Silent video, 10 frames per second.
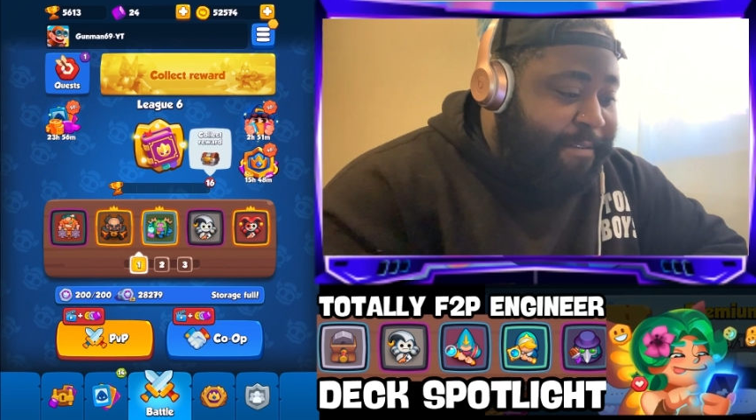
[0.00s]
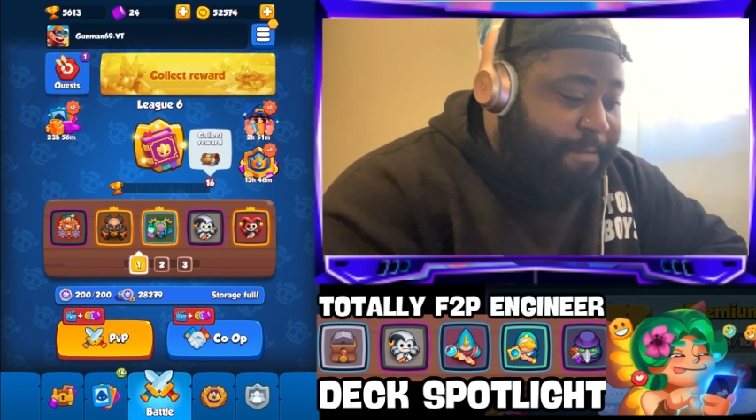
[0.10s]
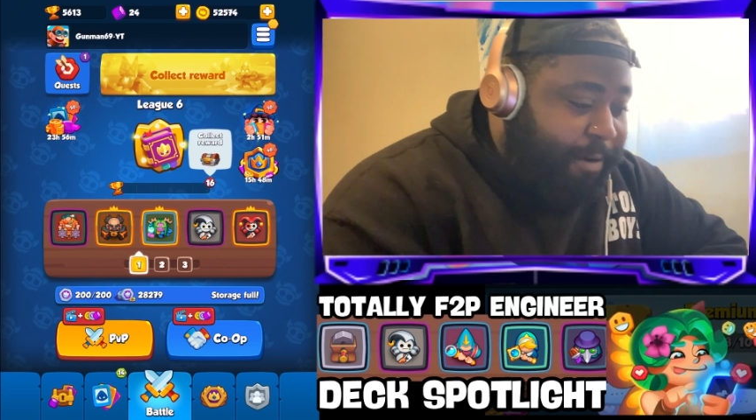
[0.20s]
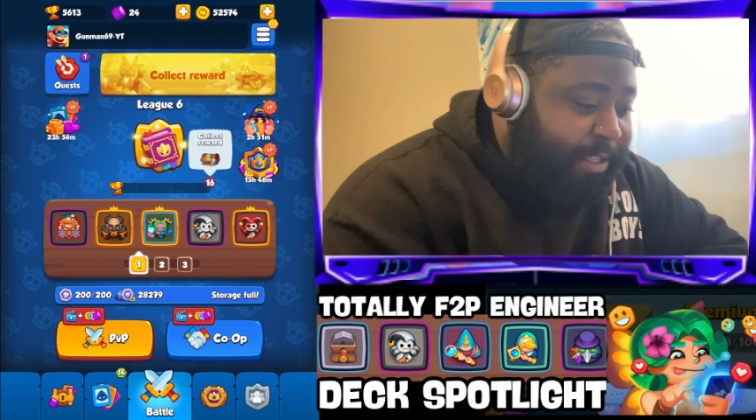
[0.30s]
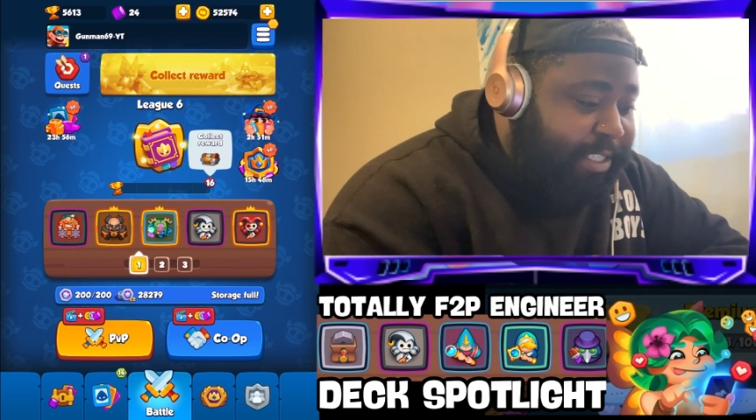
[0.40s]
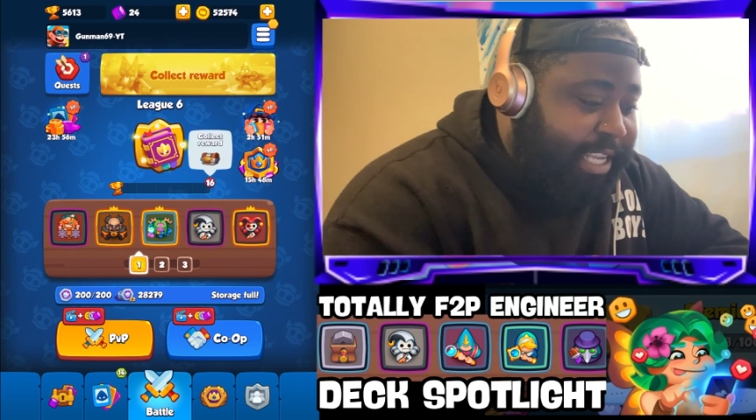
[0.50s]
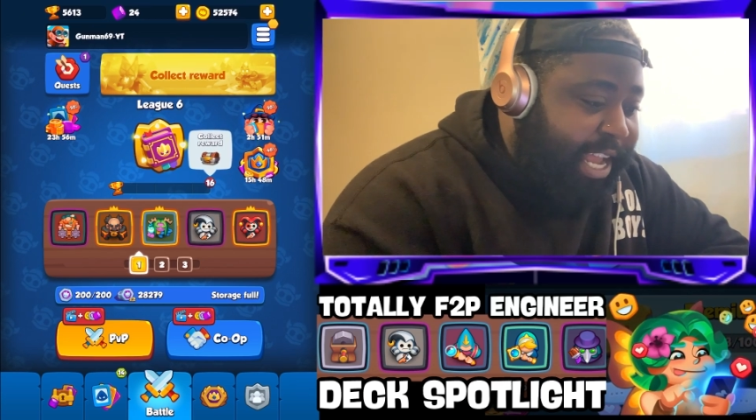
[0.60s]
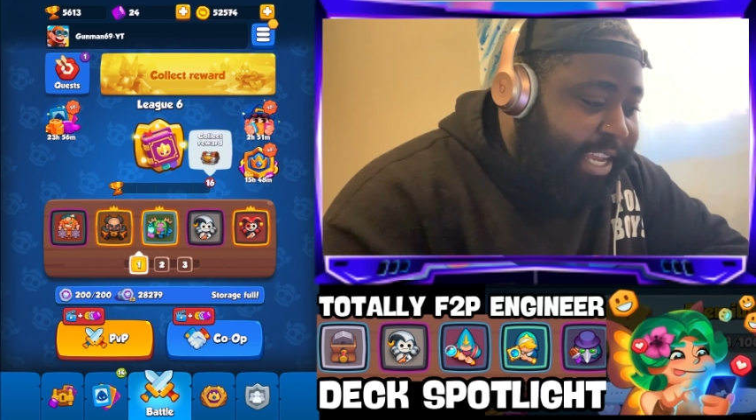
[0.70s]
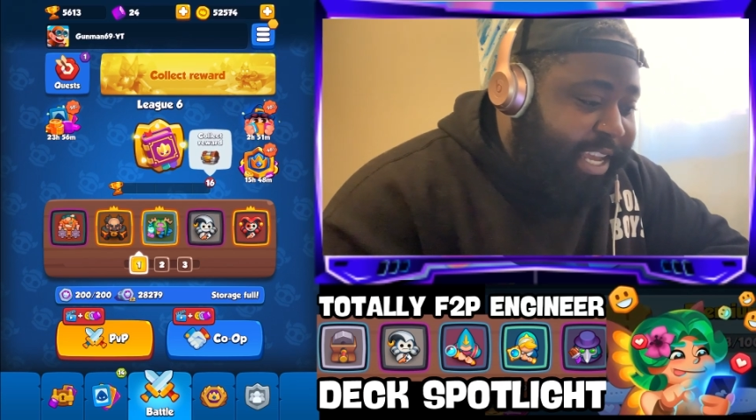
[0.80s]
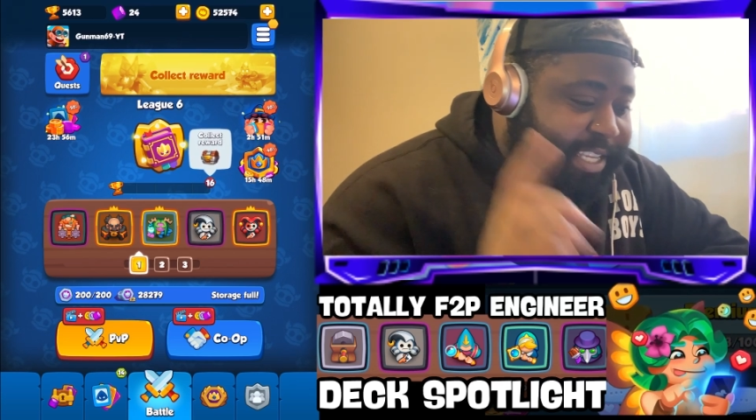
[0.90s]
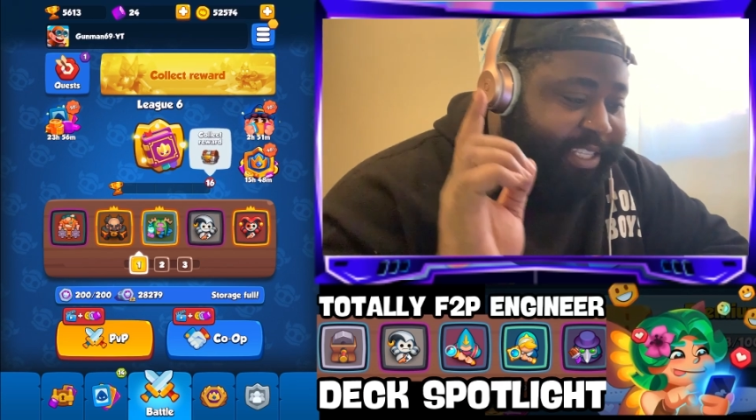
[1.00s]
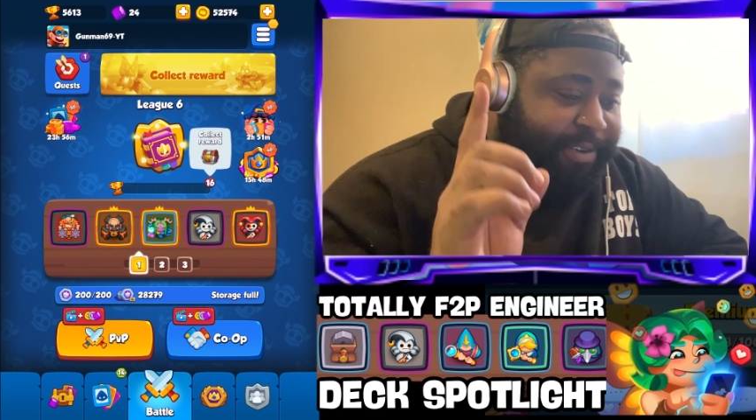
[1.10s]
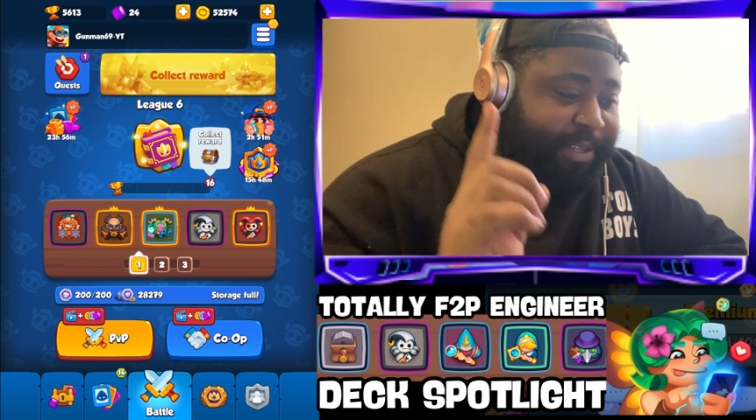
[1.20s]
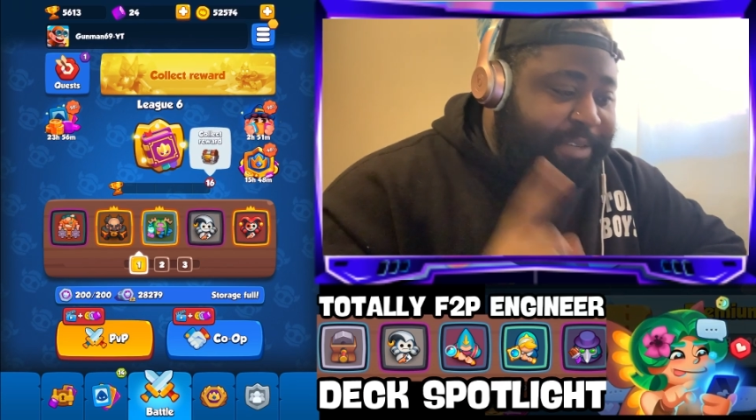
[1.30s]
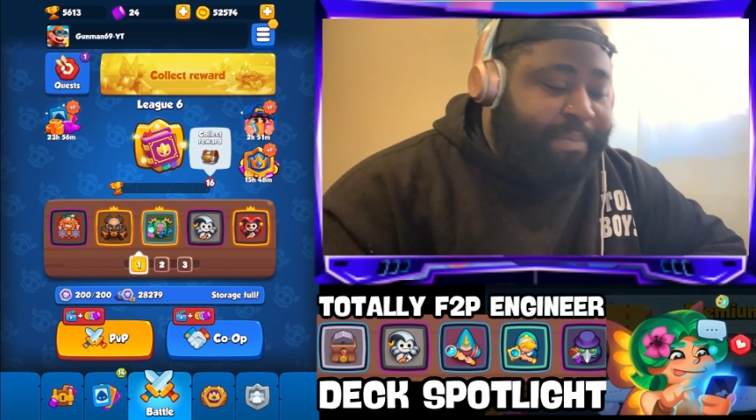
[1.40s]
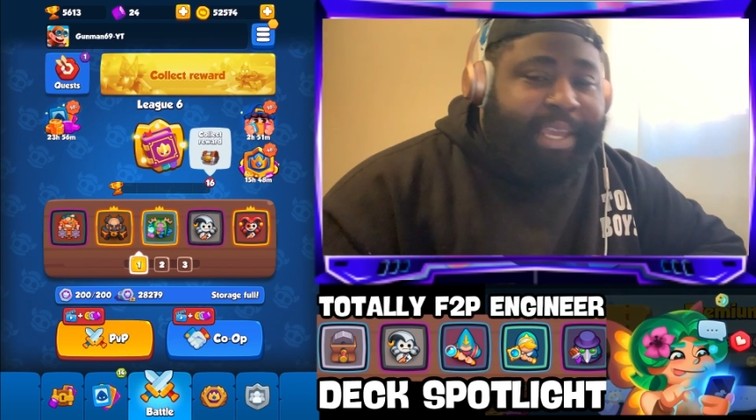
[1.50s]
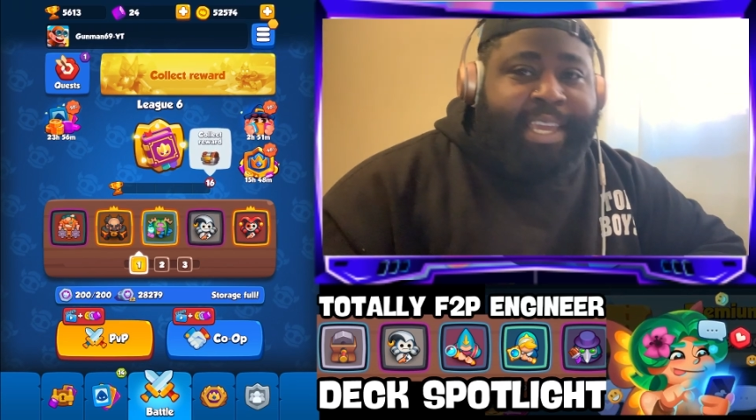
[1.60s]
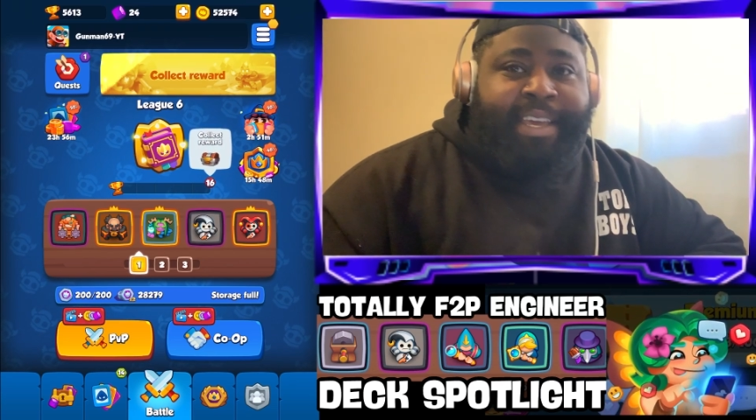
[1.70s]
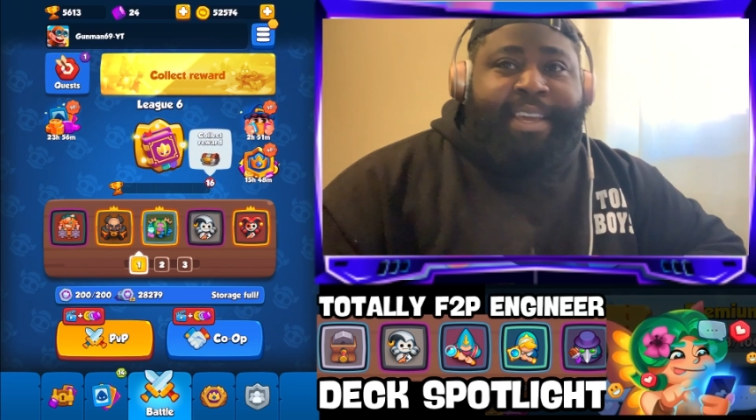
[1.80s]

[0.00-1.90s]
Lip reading: First deck is going to be